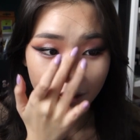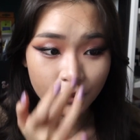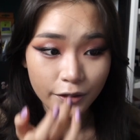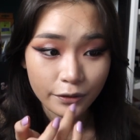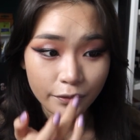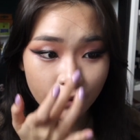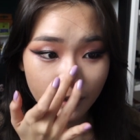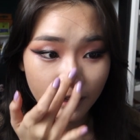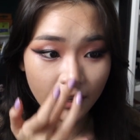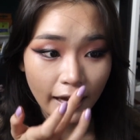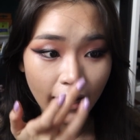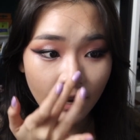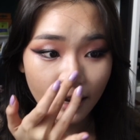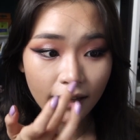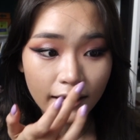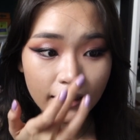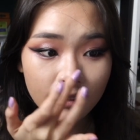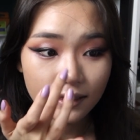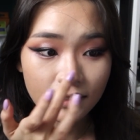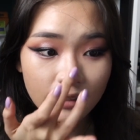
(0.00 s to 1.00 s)
do
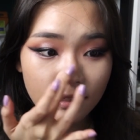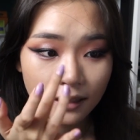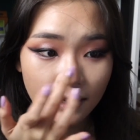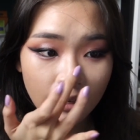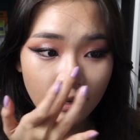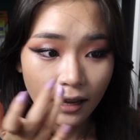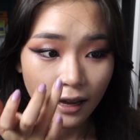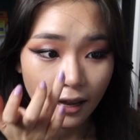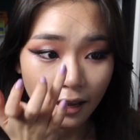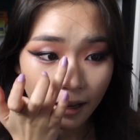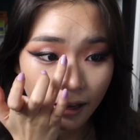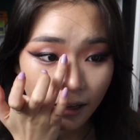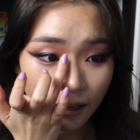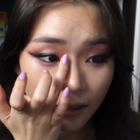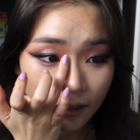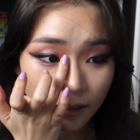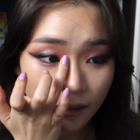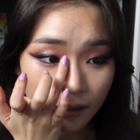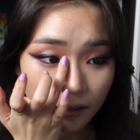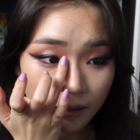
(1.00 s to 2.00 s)
that.
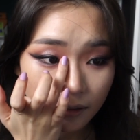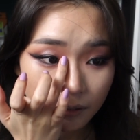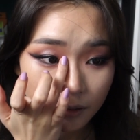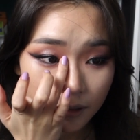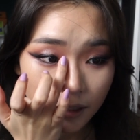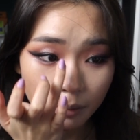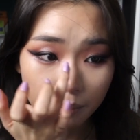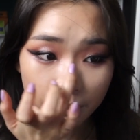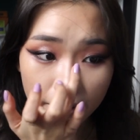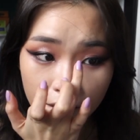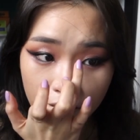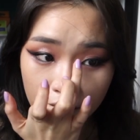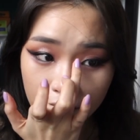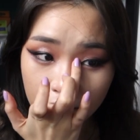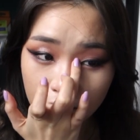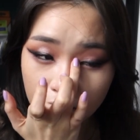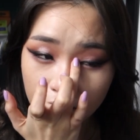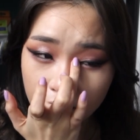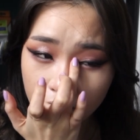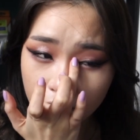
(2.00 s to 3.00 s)
And tapping a
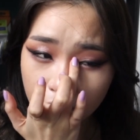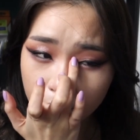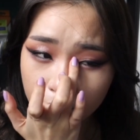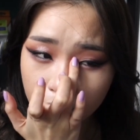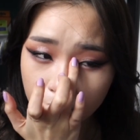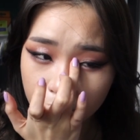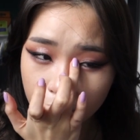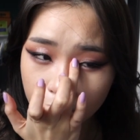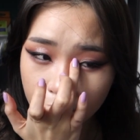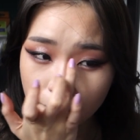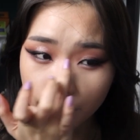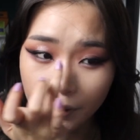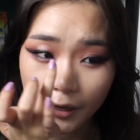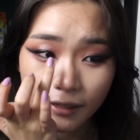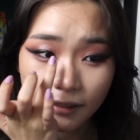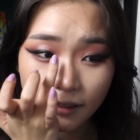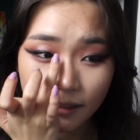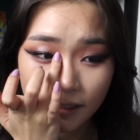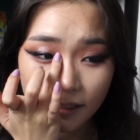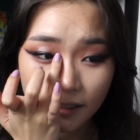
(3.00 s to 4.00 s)
little bit more
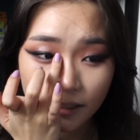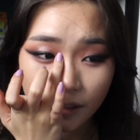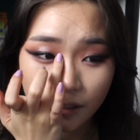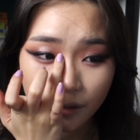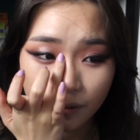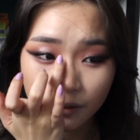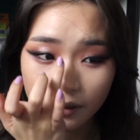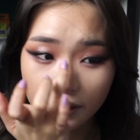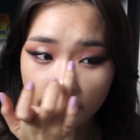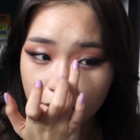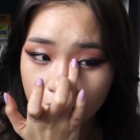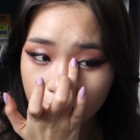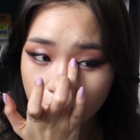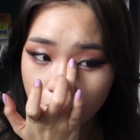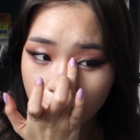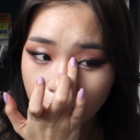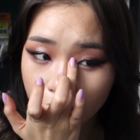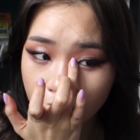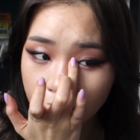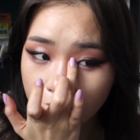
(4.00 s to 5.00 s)
brightness into the inner
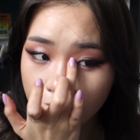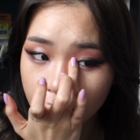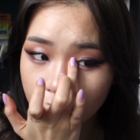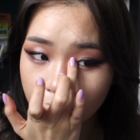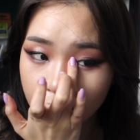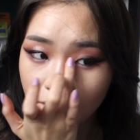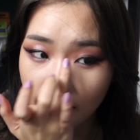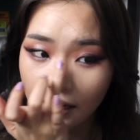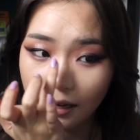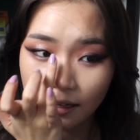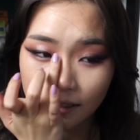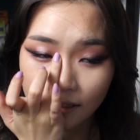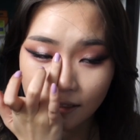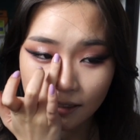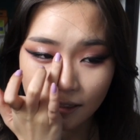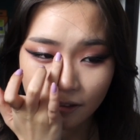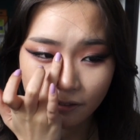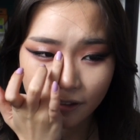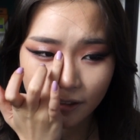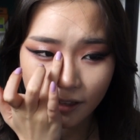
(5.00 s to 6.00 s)
corners of my eyes
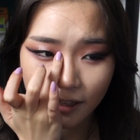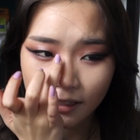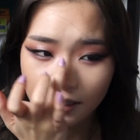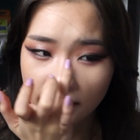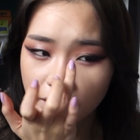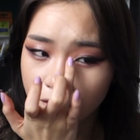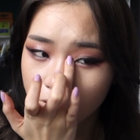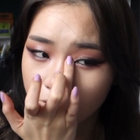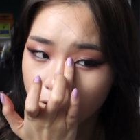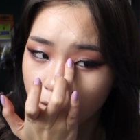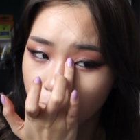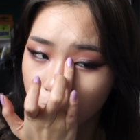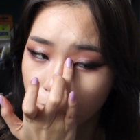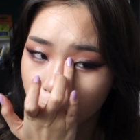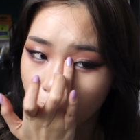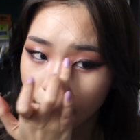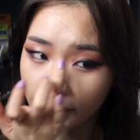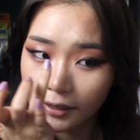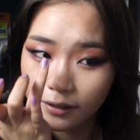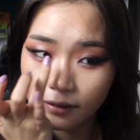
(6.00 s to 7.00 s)
because I feel like it's still not
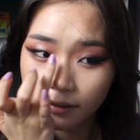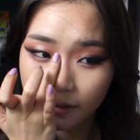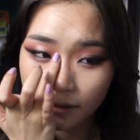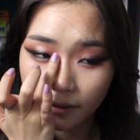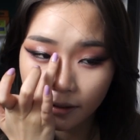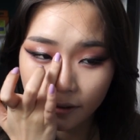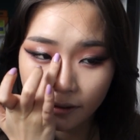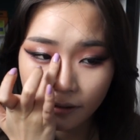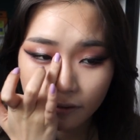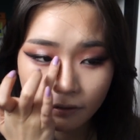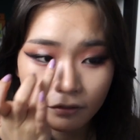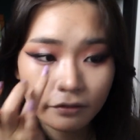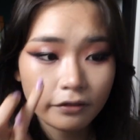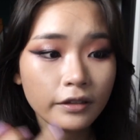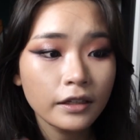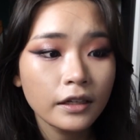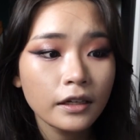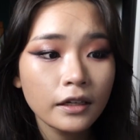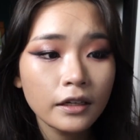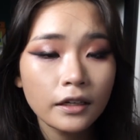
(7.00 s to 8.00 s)
bright enough.
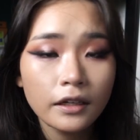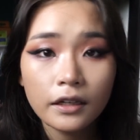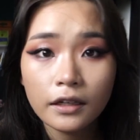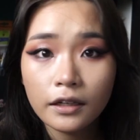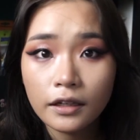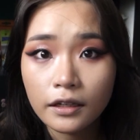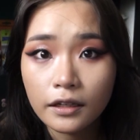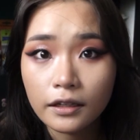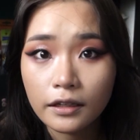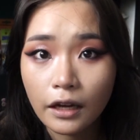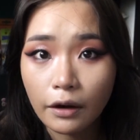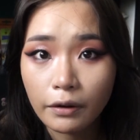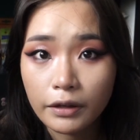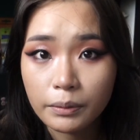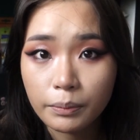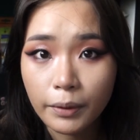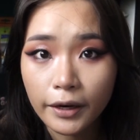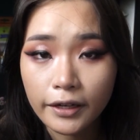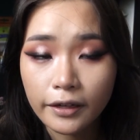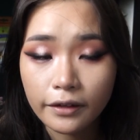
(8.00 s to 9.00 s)
Now it's
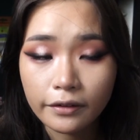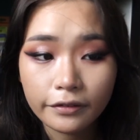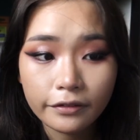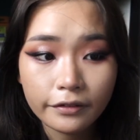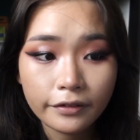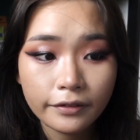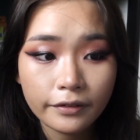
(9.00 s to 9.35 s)
bright enough.